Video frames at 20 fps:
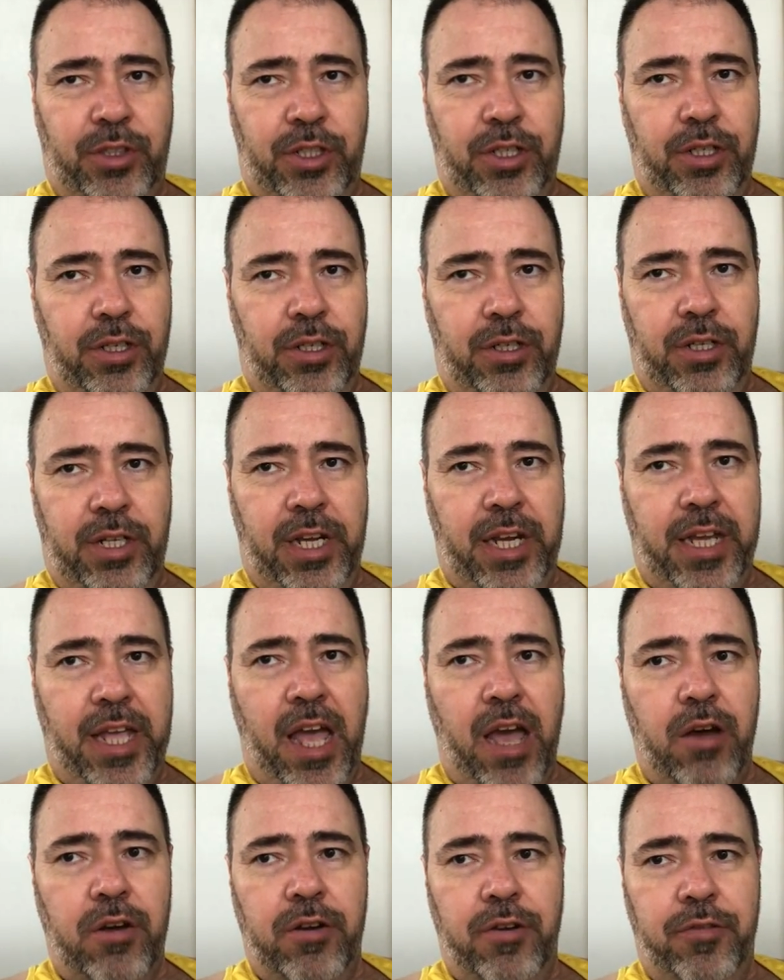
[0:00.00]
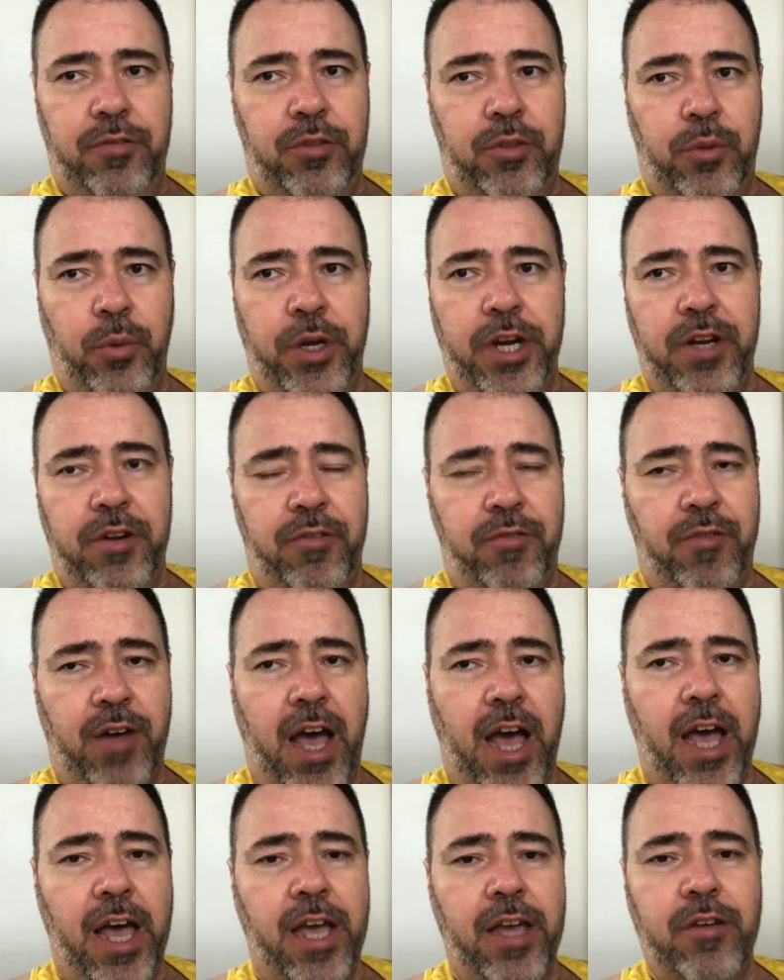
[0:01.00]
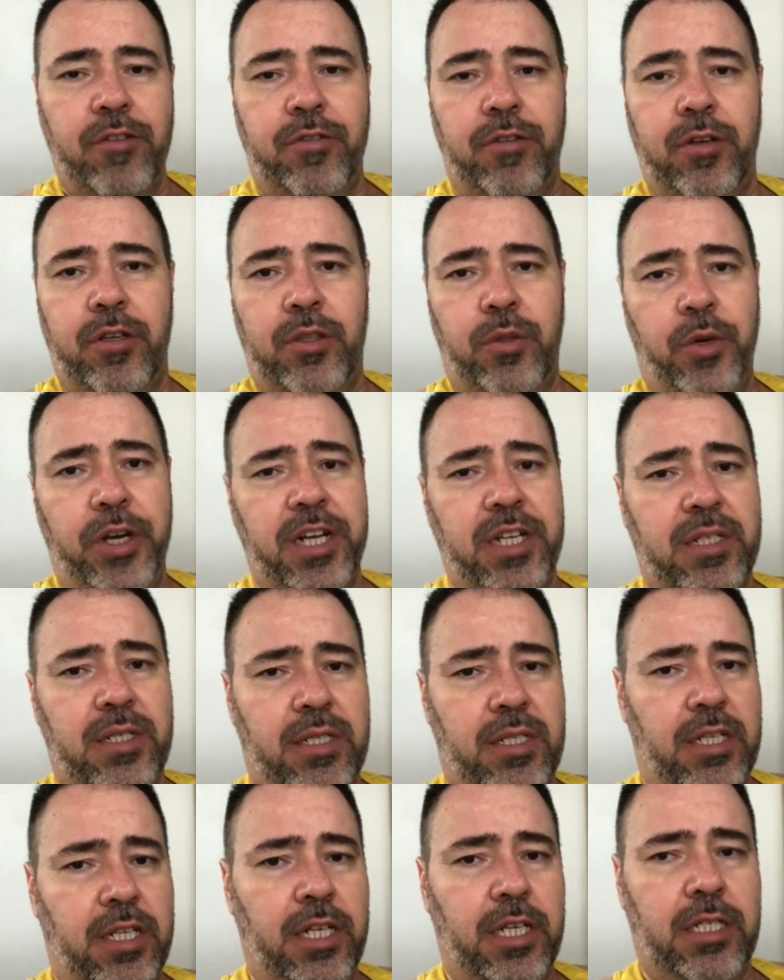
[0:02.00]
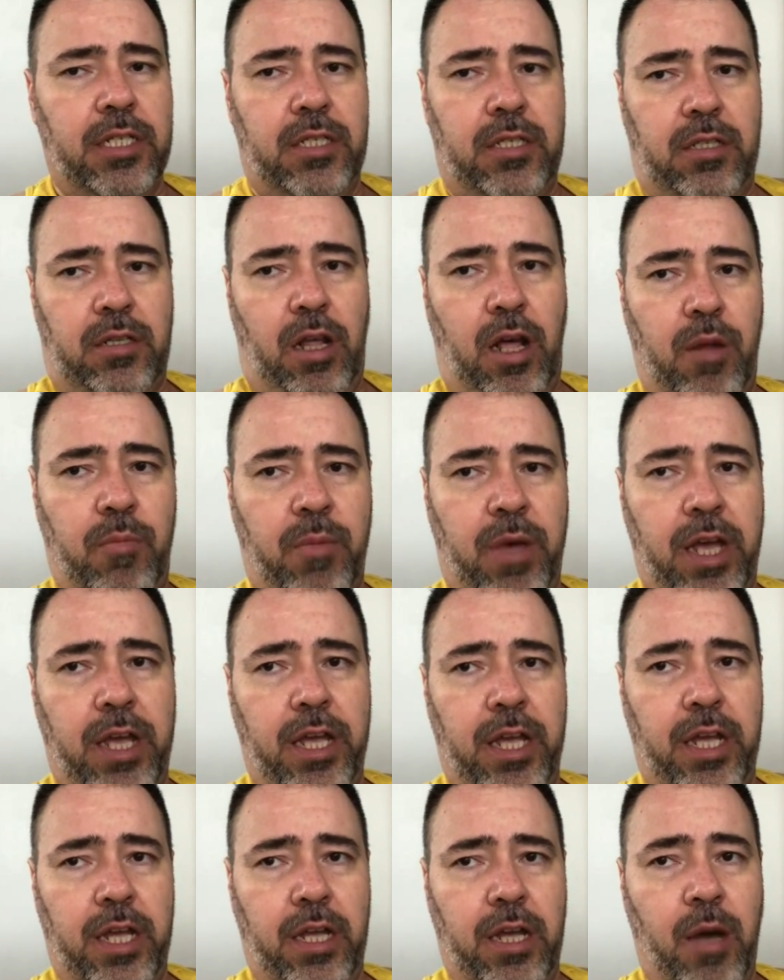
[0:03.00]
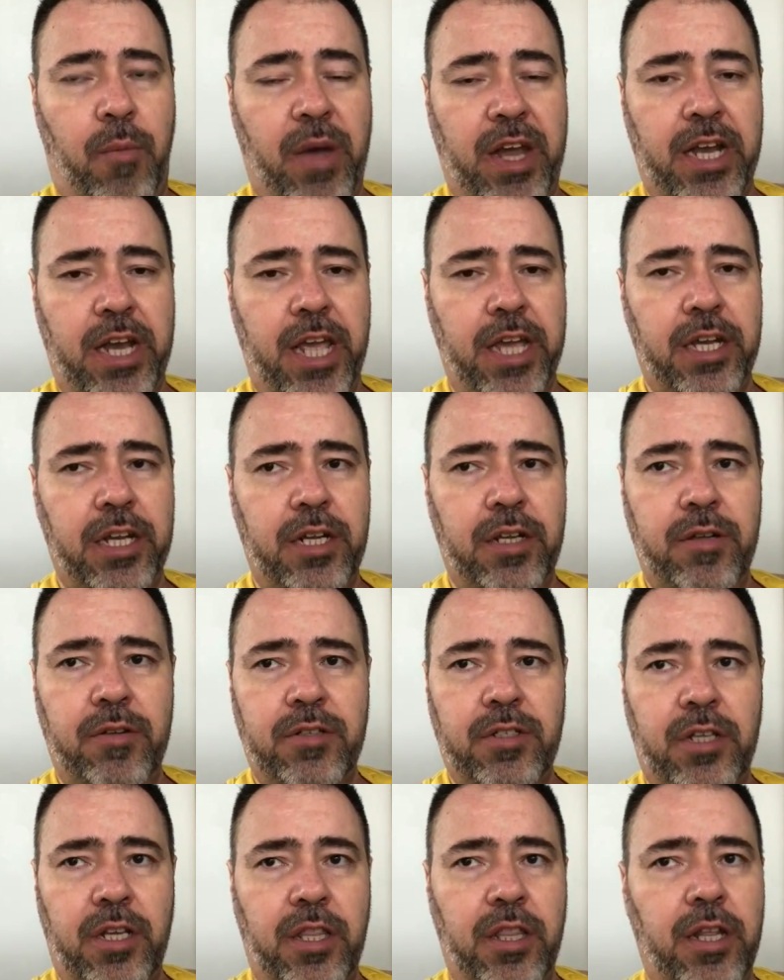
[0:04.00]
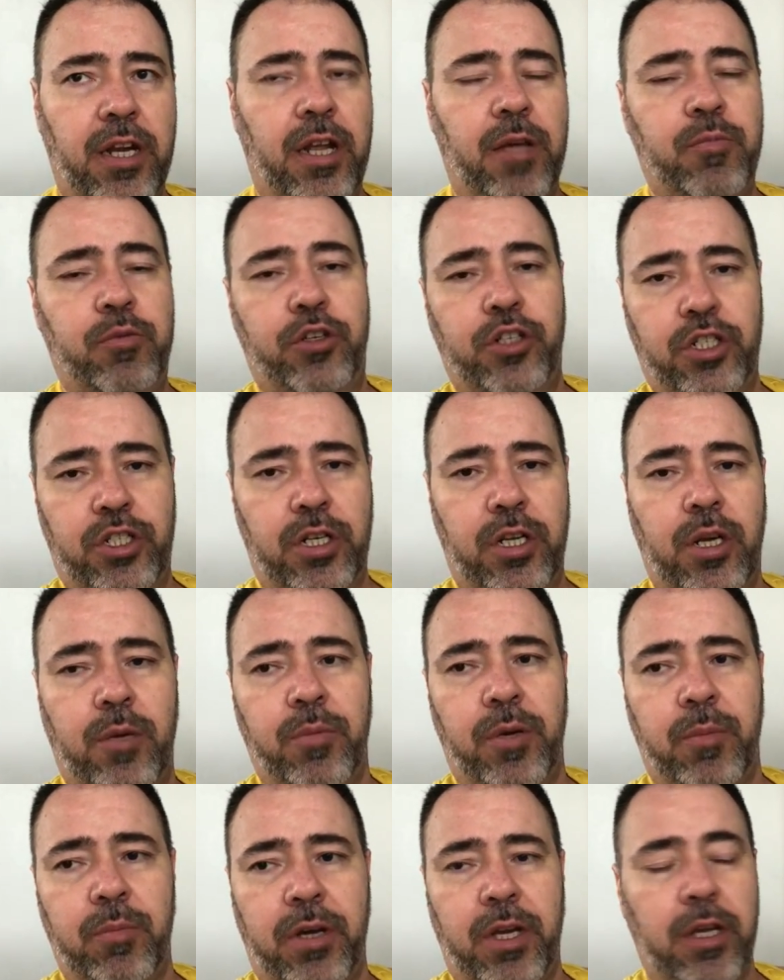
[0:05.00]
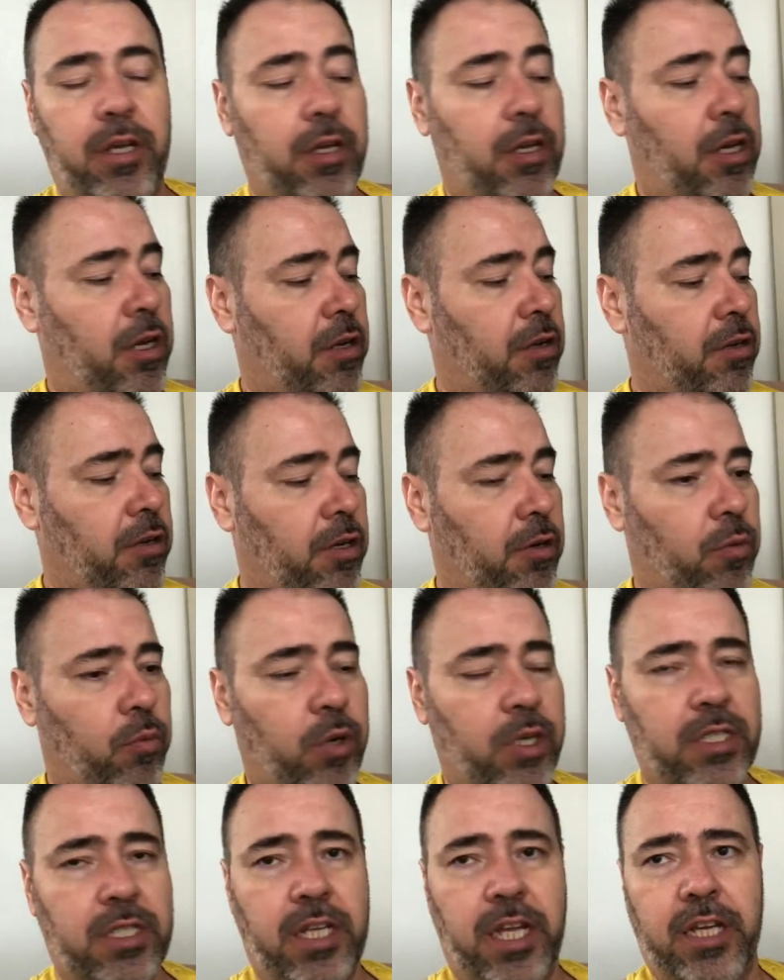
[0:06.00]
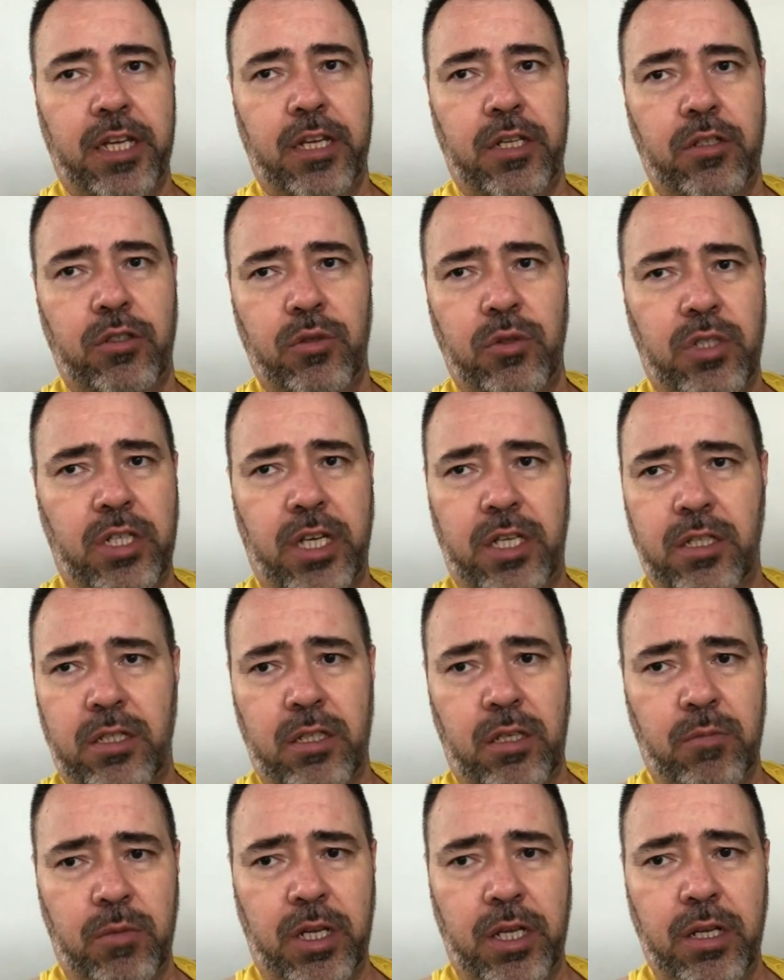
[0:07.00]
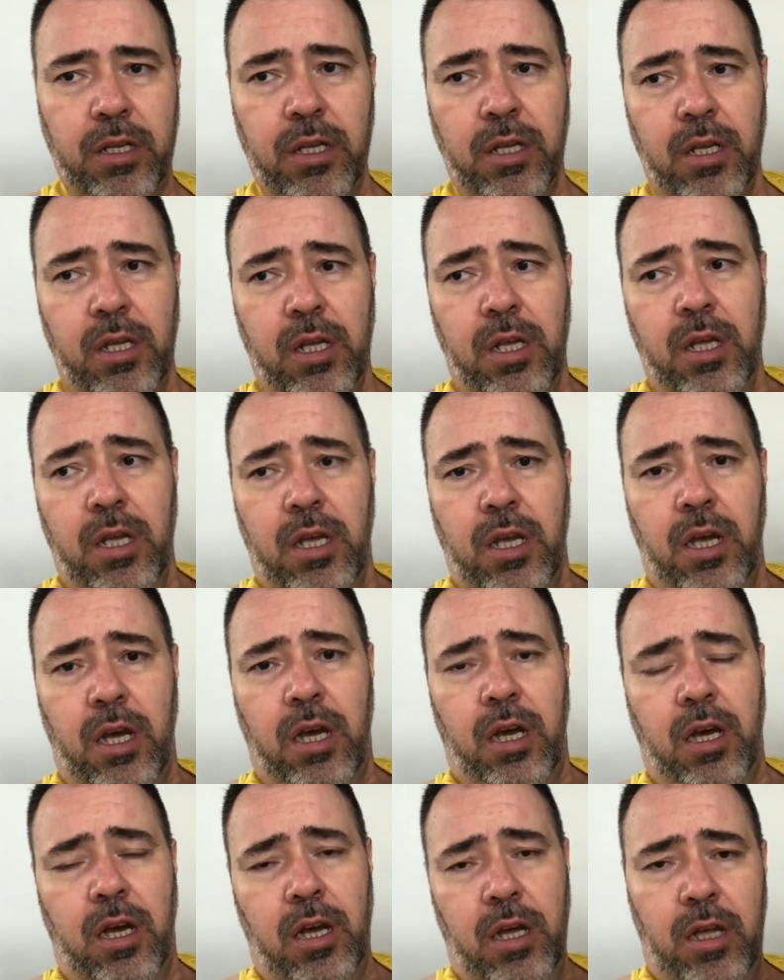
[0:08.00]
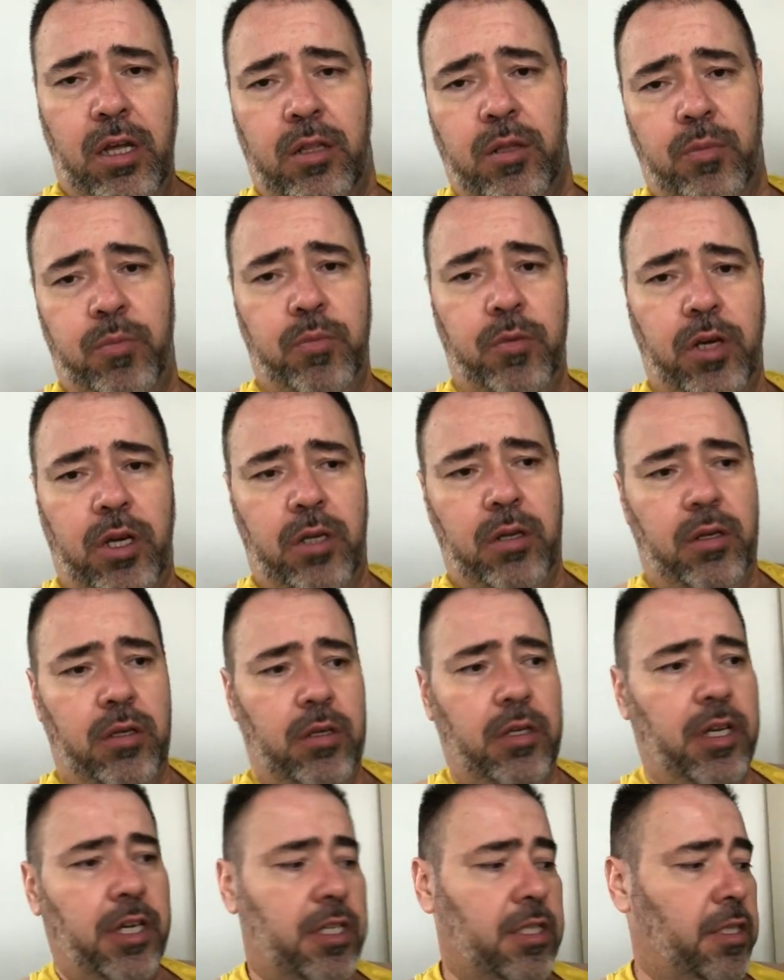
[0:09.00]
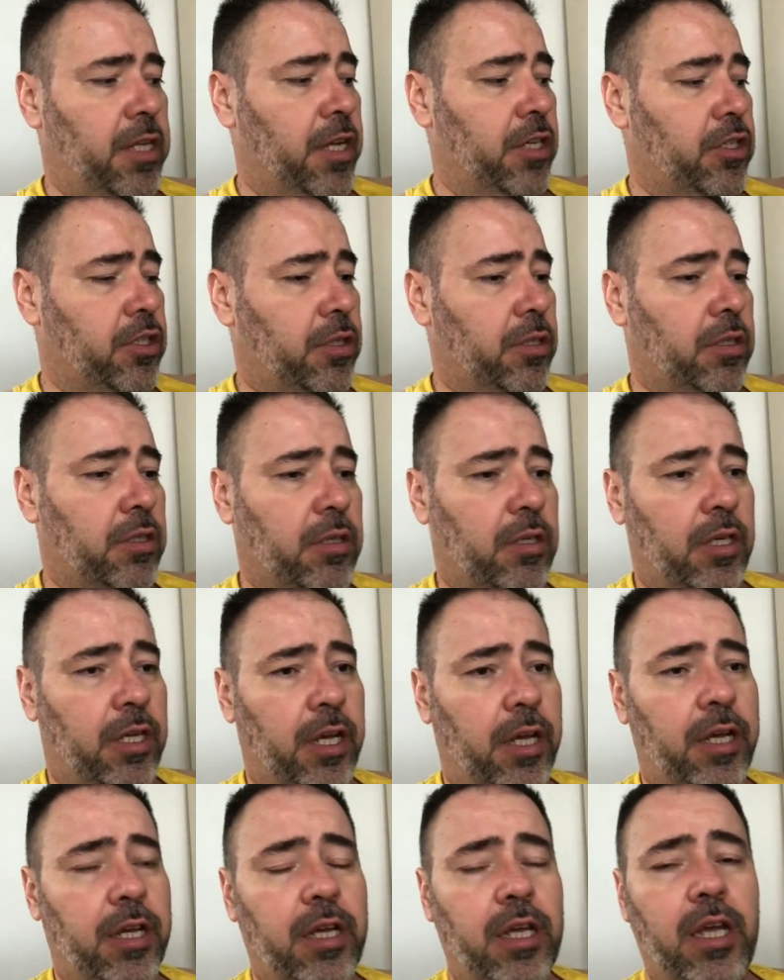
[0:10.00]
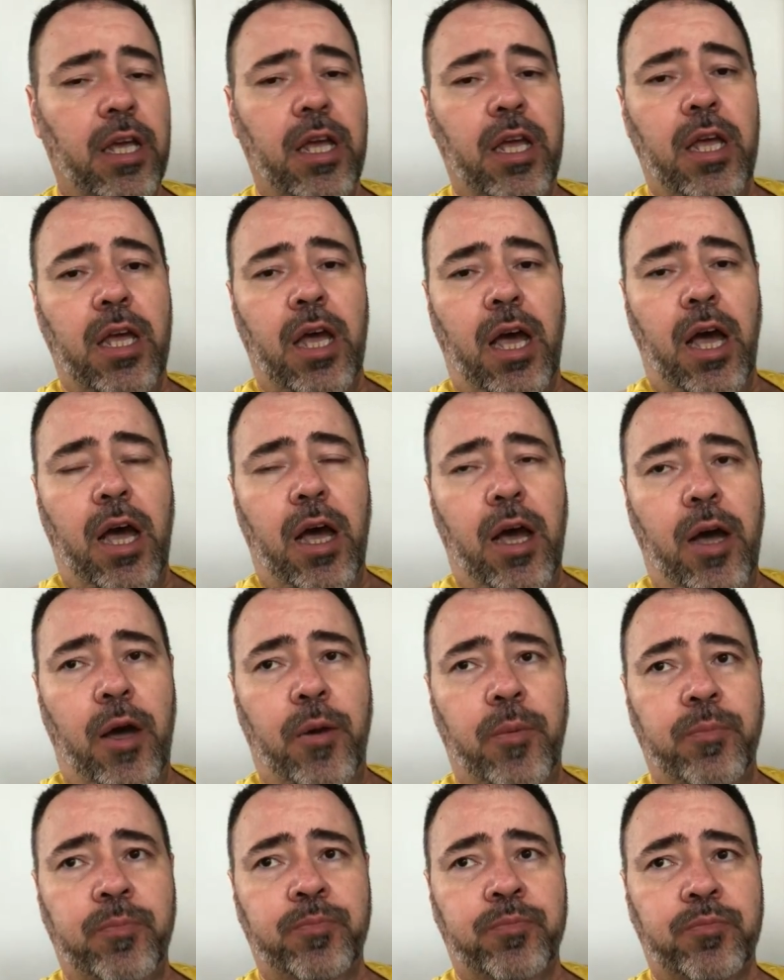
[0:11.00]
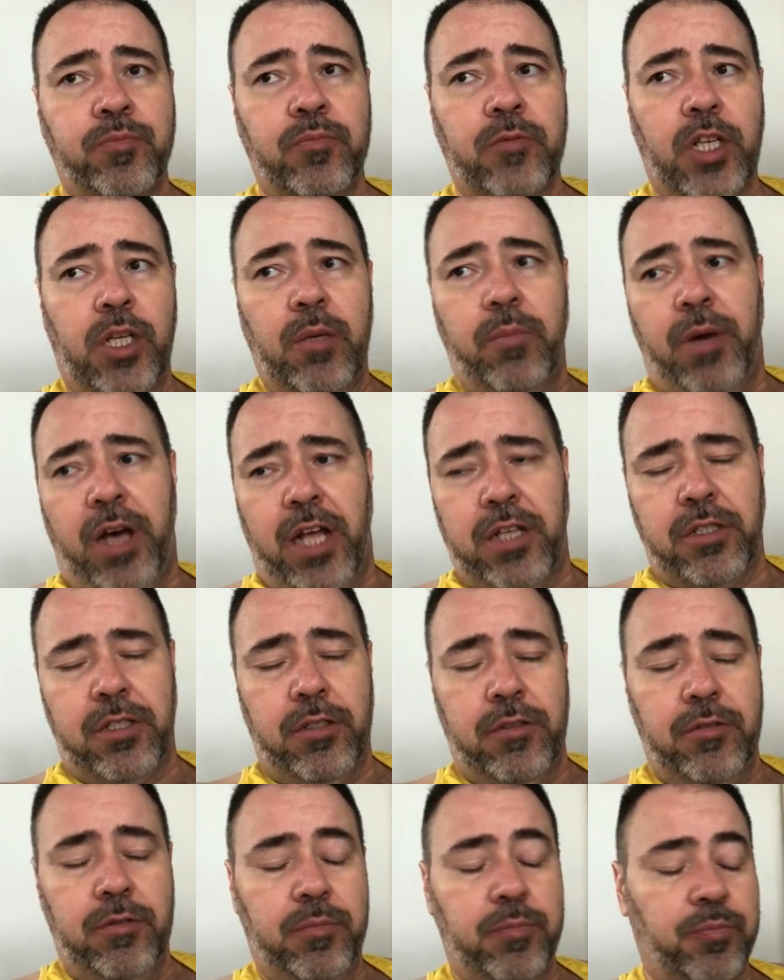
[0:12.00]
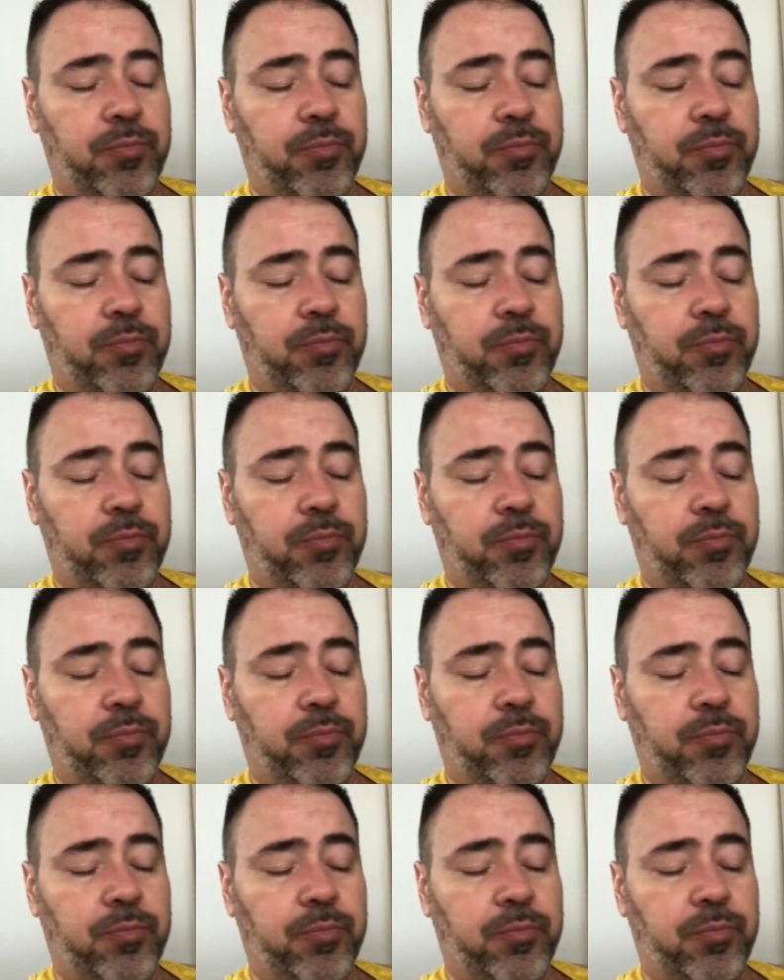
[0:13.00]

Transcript: a count of 3 to 5, 3 to 6 on my negatives, and then I pushed it up on my 1 second, 2 seconds on my on the extension. Okay, on the positive.